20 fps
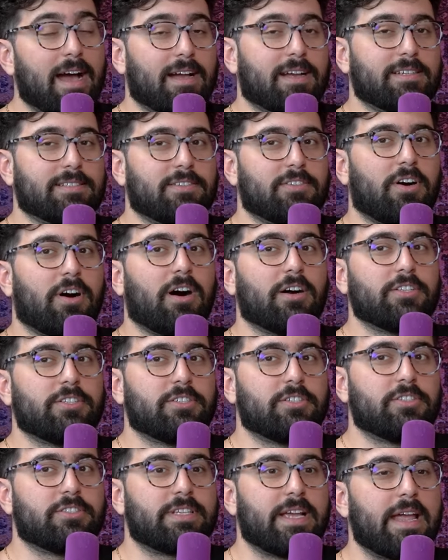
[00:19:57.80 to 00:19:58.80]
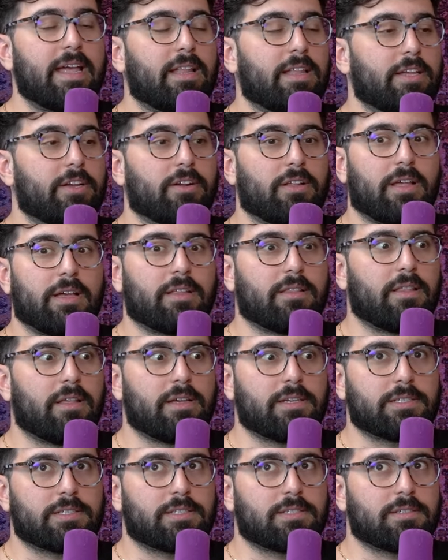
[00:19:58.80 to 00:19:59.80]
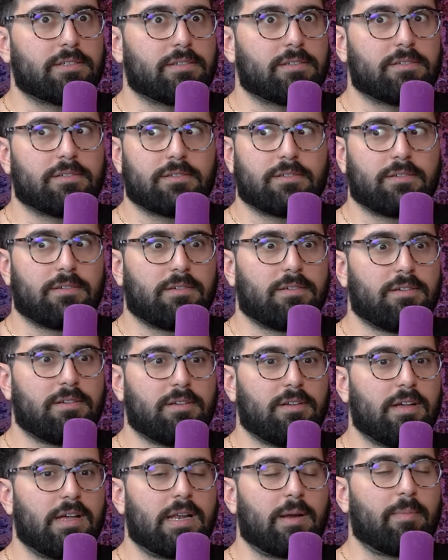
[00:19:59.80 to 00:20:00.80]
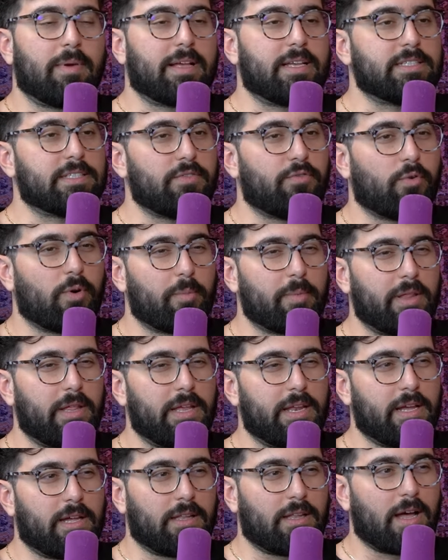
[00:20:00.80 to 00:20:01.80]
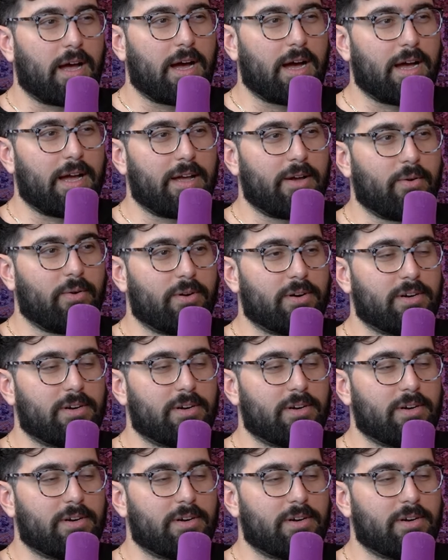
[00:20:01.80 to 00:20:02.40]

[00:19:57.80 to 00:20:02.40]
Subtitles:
Yeah, because on your daily, you're like this. And I'm like, is he formulating a lie?